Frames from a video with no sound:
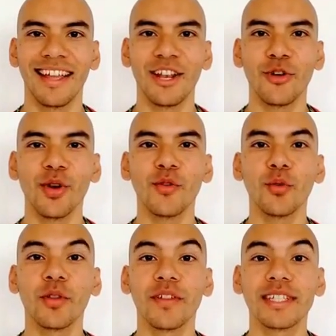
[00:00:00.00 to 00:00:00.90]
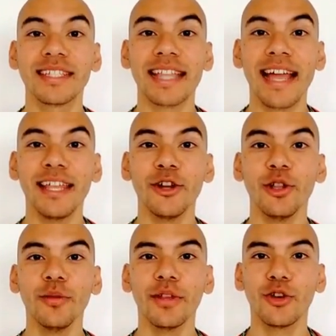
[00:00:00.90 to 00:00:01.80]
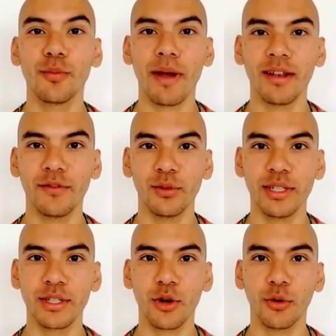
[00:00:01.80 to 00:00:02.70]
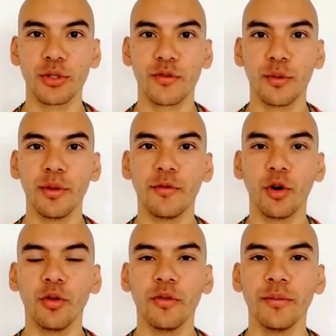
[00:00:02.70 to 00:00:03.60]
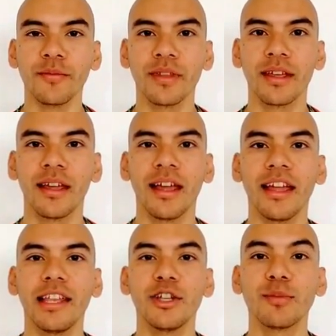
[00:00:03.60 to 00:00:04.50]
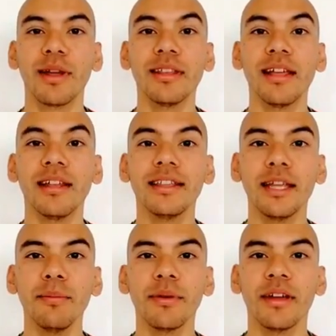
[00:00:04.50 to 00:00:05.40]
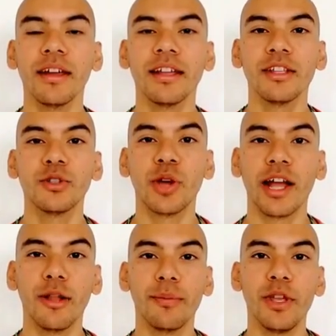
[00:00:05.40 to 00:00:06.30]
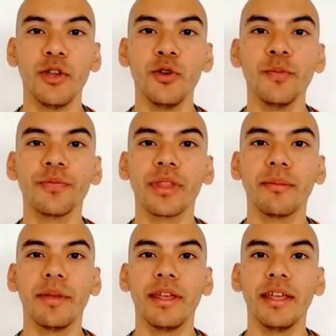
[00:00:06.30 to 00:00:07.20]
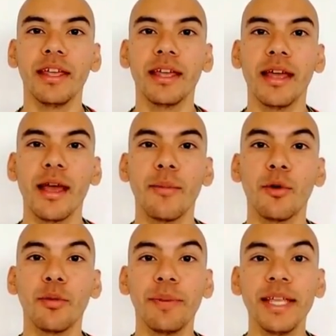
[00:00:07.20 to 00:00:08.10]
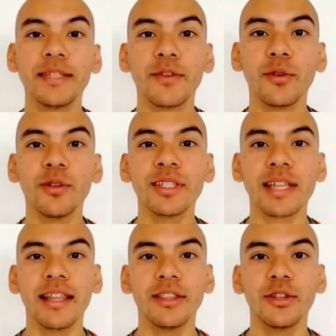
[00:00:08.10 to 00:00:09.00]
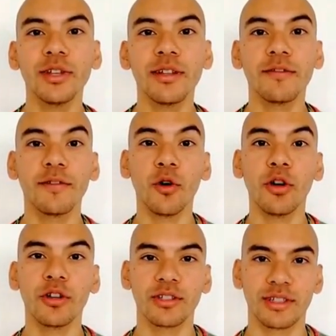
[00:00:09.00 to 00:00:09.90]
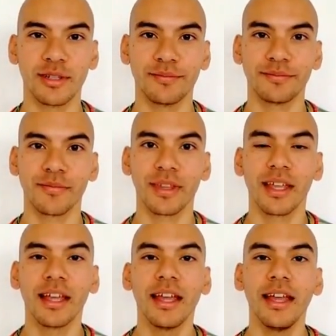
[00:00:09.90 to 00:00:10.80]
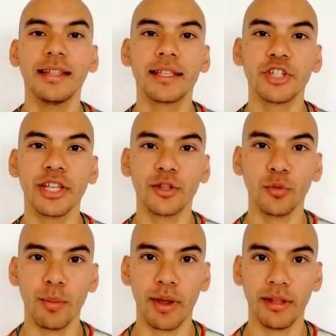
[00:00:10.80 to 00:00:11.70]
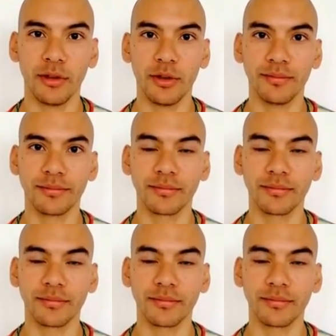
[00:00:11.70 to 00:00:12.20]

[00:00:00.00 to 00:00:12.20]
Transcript: Hello everyone, this is Daniel, your mindfulness coach from Evolve, and here's my daily tip to help you being more peaceful, centered, and focused. It's a gentle reminder.